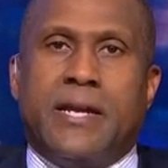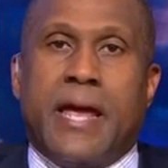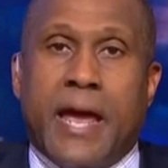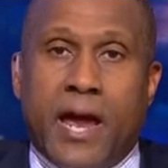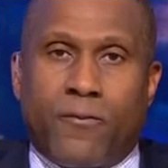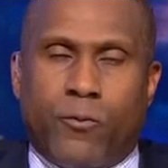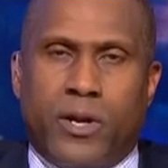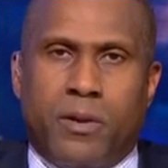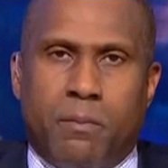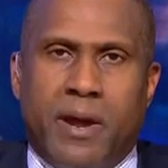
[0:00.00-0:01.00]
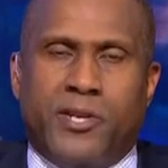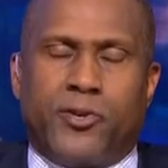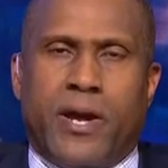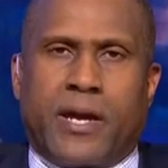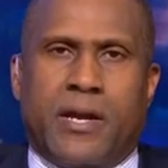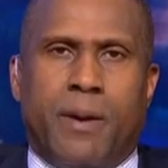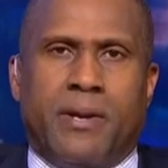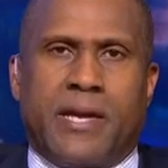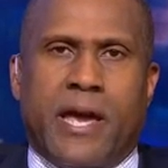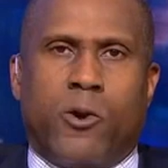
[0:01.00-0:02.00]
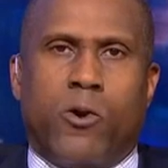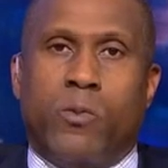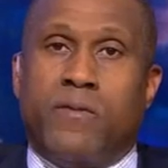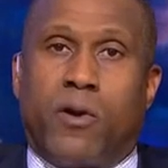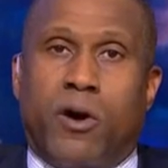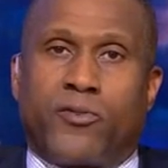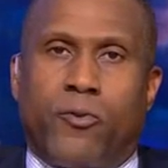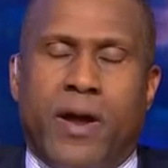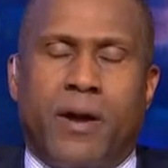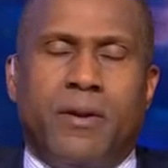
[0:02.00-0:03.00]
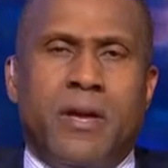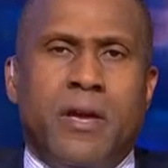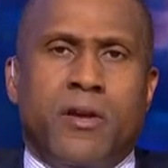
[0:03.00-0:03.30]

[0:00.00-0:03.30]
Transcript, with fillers: In every major economic category, we've lost ground.